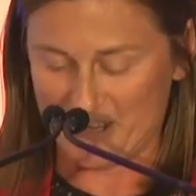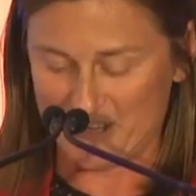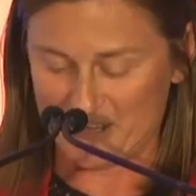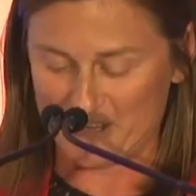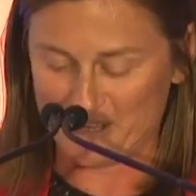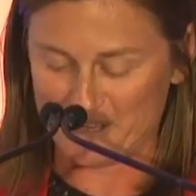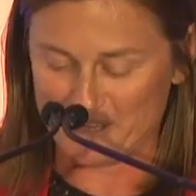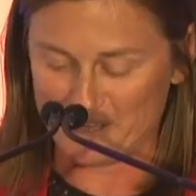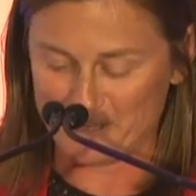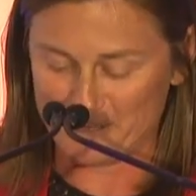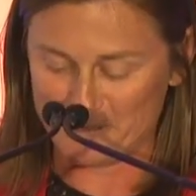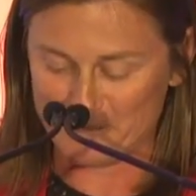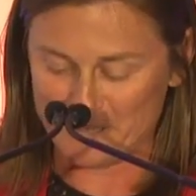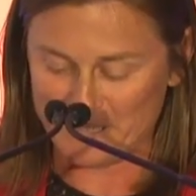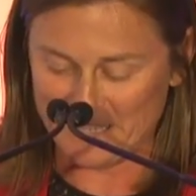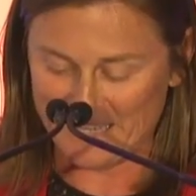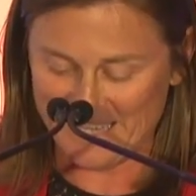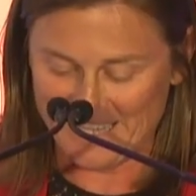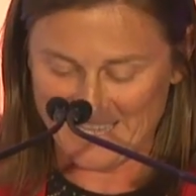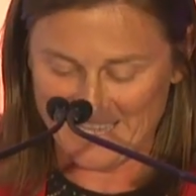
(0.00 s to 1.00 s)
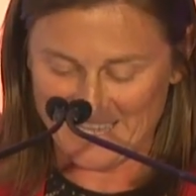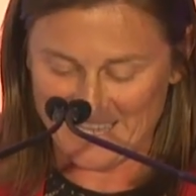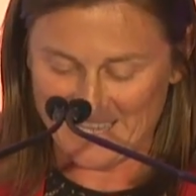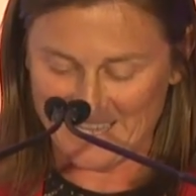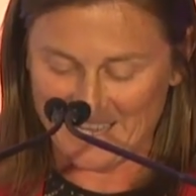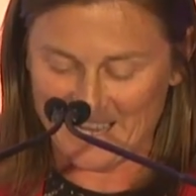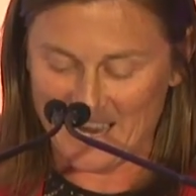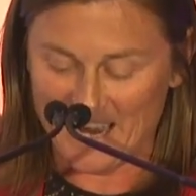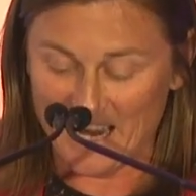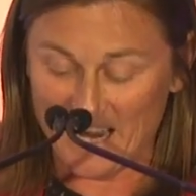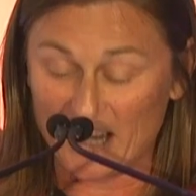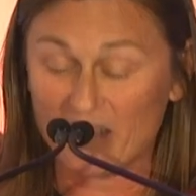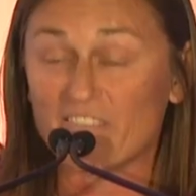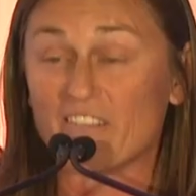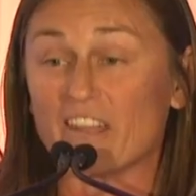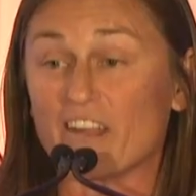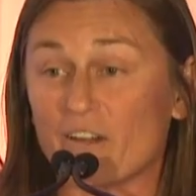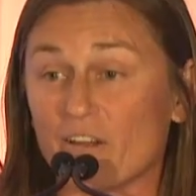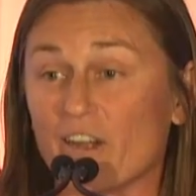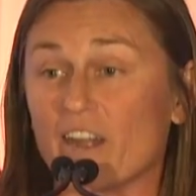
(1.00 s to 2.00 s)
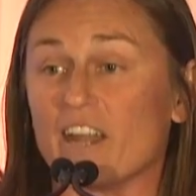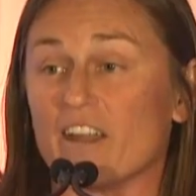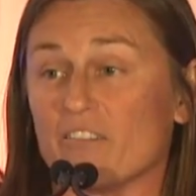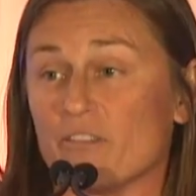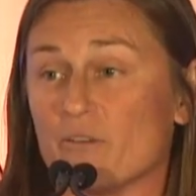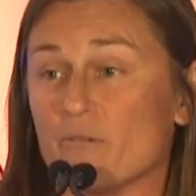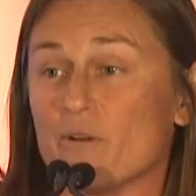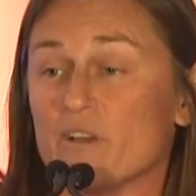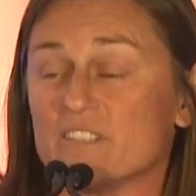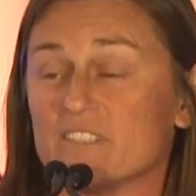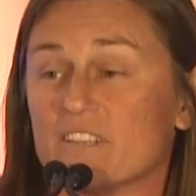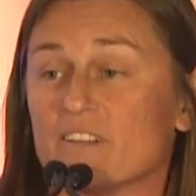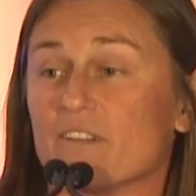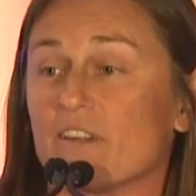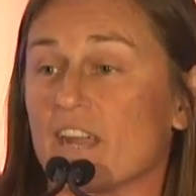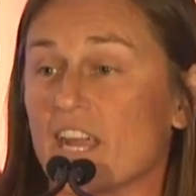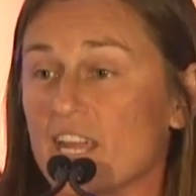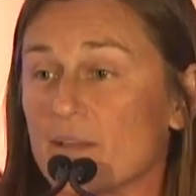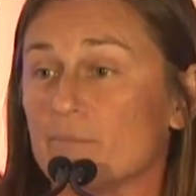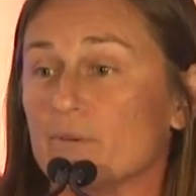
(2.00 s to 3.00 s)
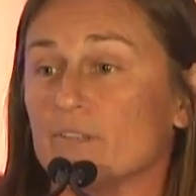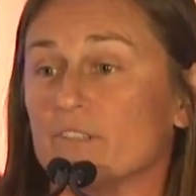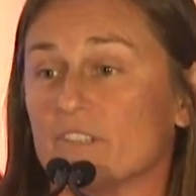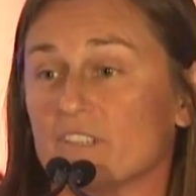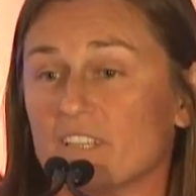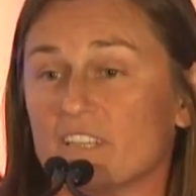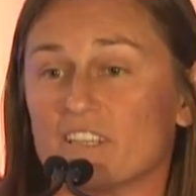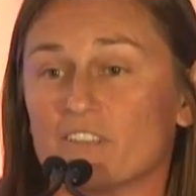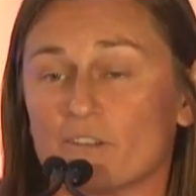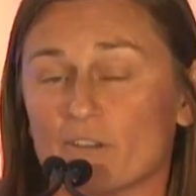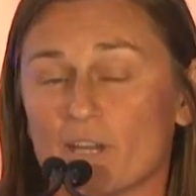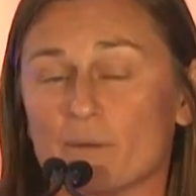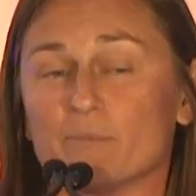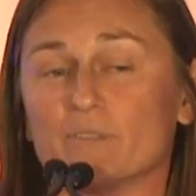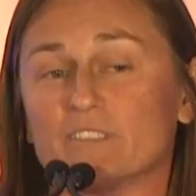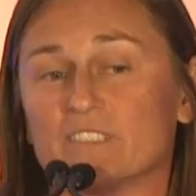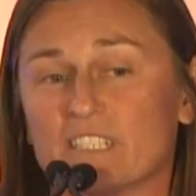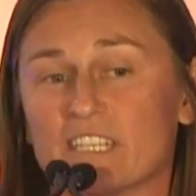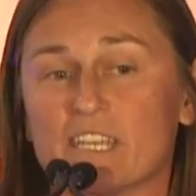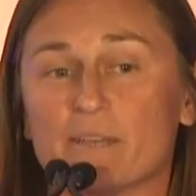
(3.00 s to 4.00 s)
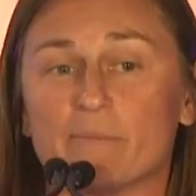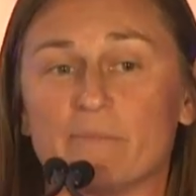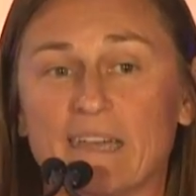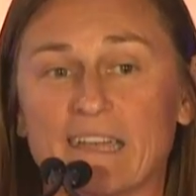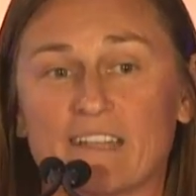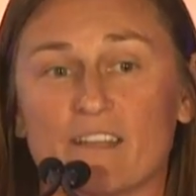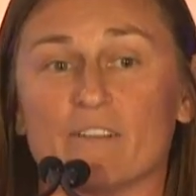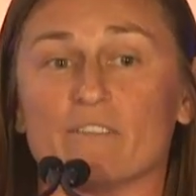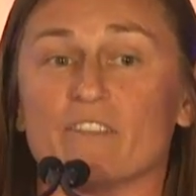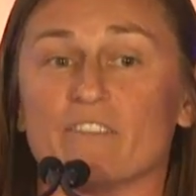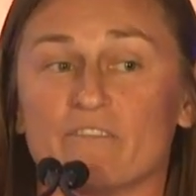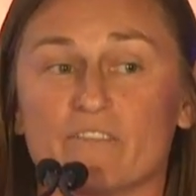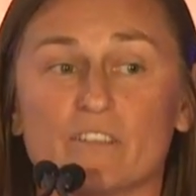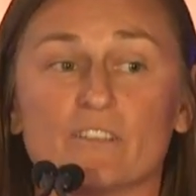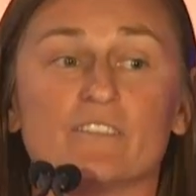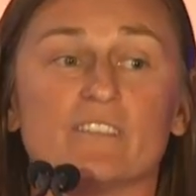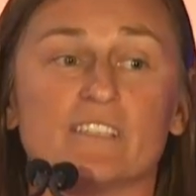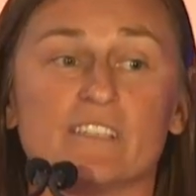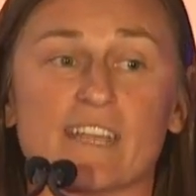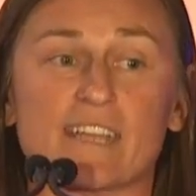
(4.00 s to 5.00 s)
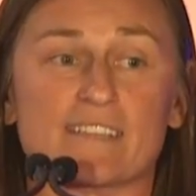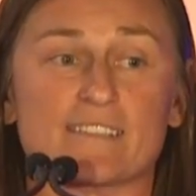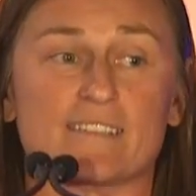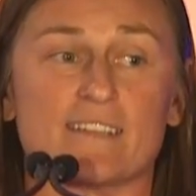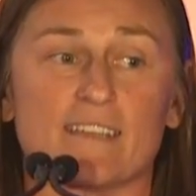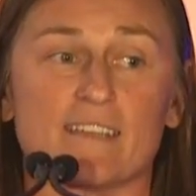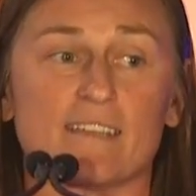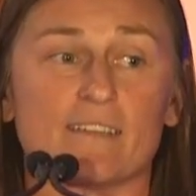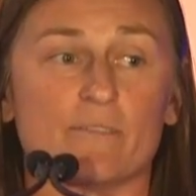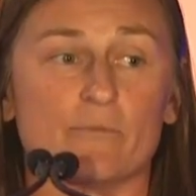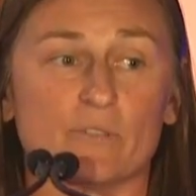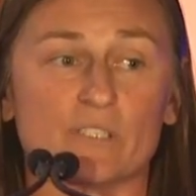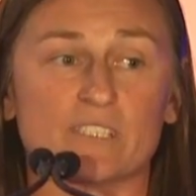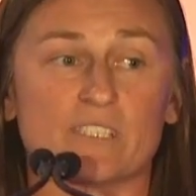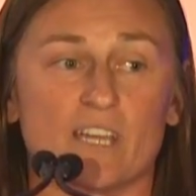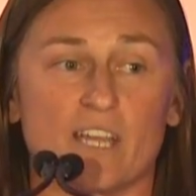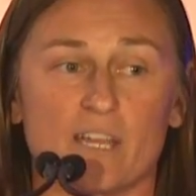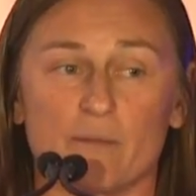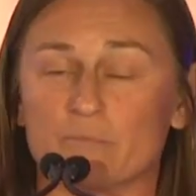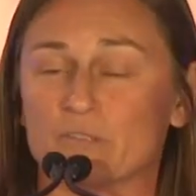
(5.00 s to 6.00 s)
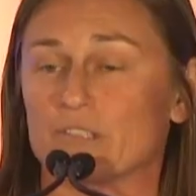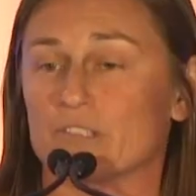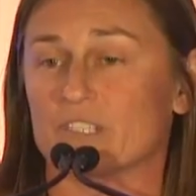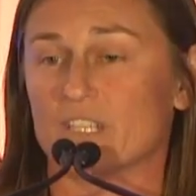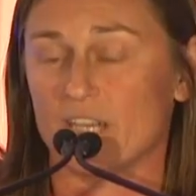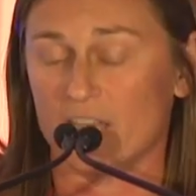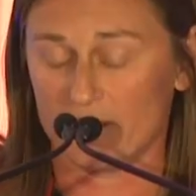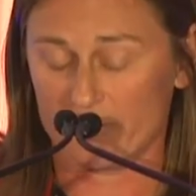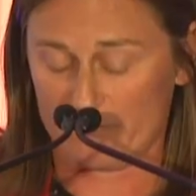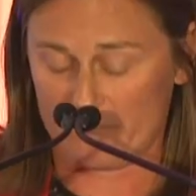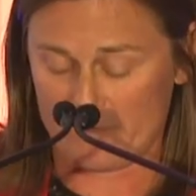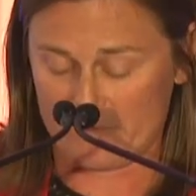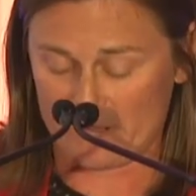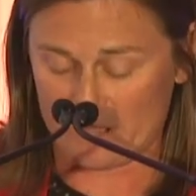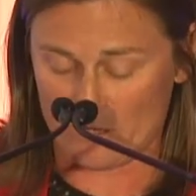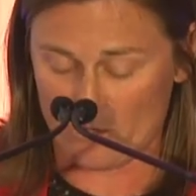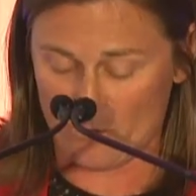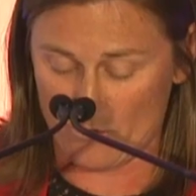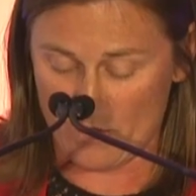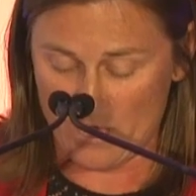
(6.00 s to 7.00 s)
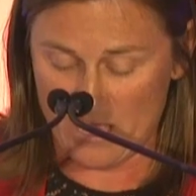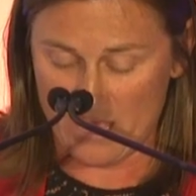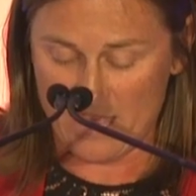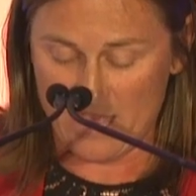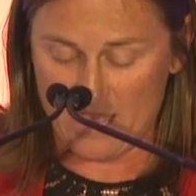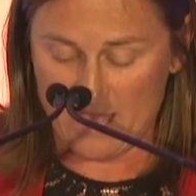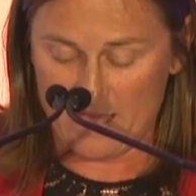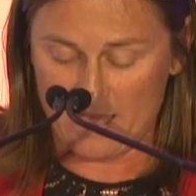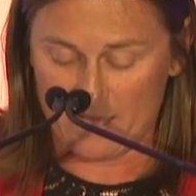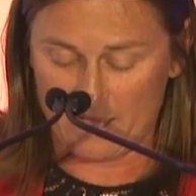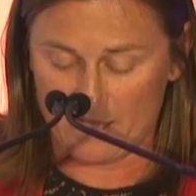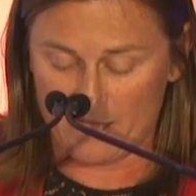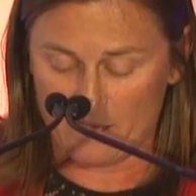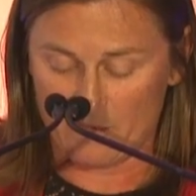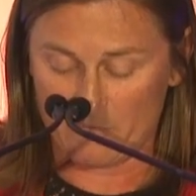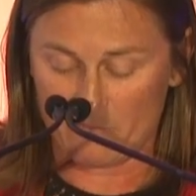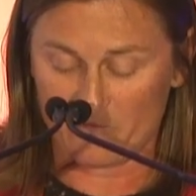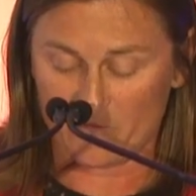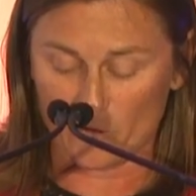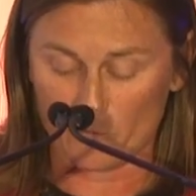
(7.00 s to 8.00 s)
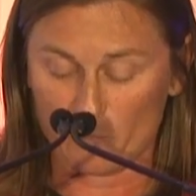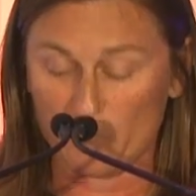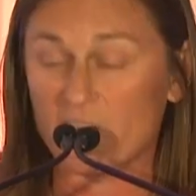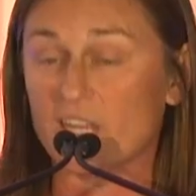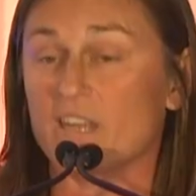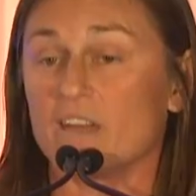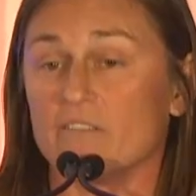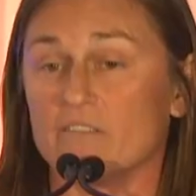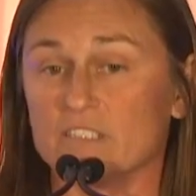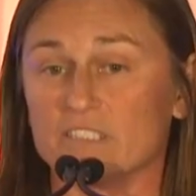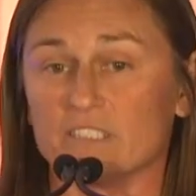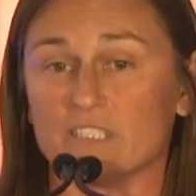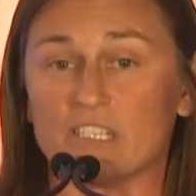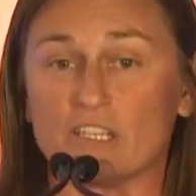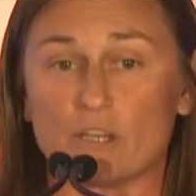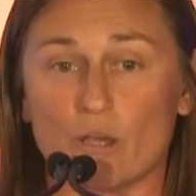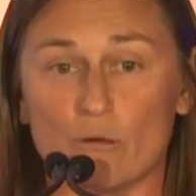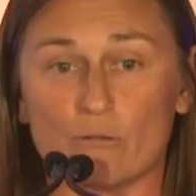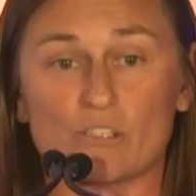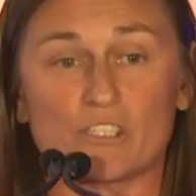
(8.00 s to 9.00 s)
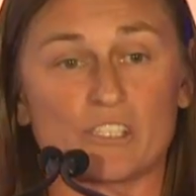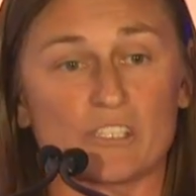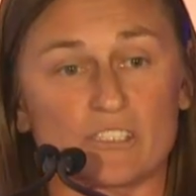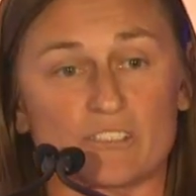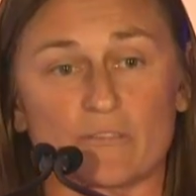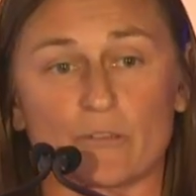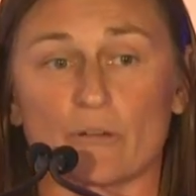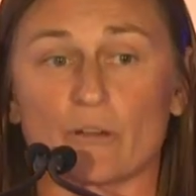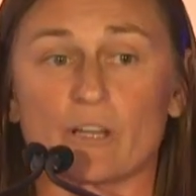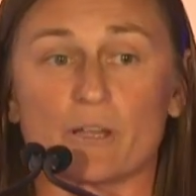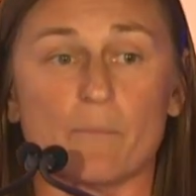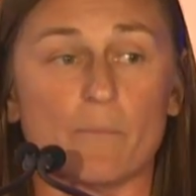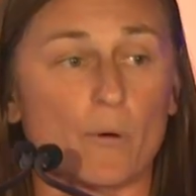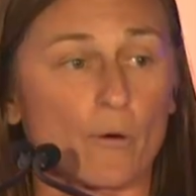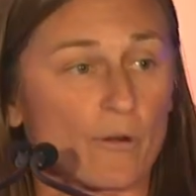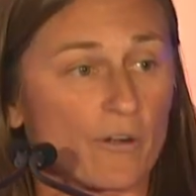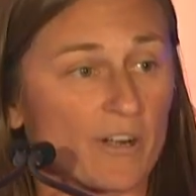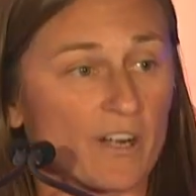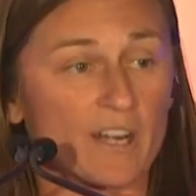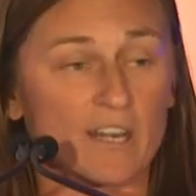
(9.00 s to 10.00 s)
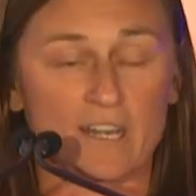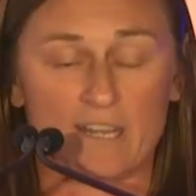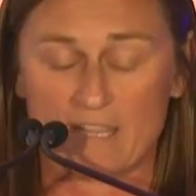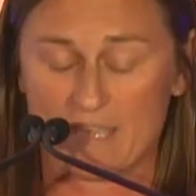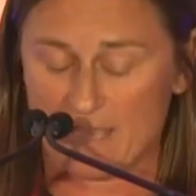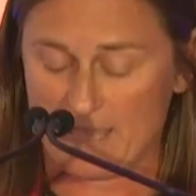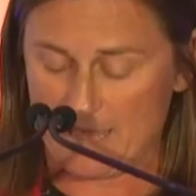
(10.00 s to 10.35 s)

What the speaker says: And they are the ones that you're able to get back on the field the next day when times are tough. So for me, obviously, coaches, very important.